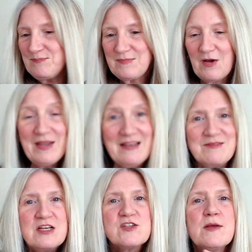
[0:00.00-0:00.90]
okay,
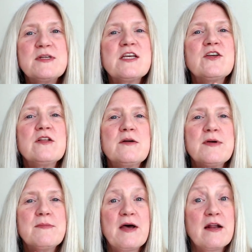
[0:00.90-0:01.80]
so let me tell you a little
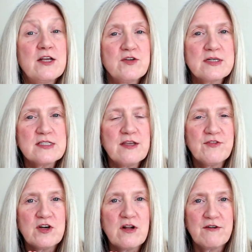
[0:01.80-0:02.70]
bit about Hendrick's
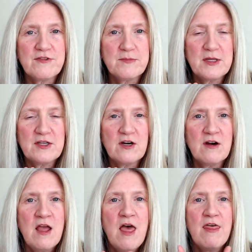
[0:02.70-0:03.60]
if you're not
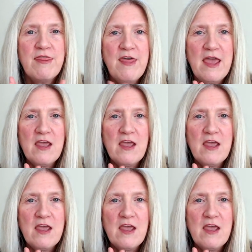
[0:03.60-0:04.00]
familiar. They